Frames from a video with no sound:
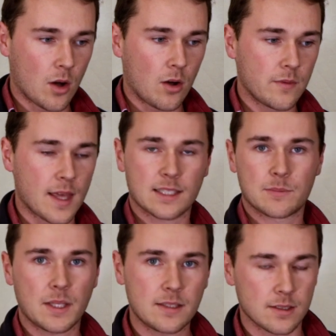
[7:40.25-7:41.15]
of that
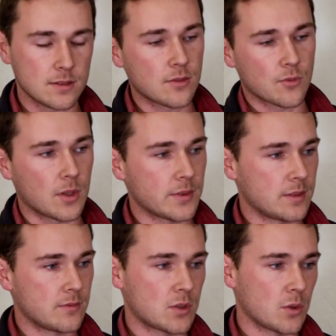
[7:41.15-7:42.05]
species
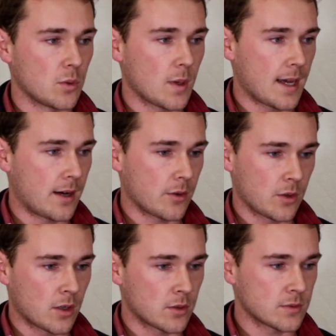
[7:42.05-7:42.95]
relative to our
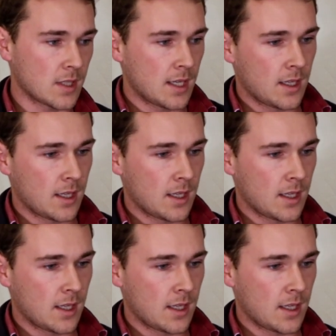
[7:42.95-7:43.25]
goals.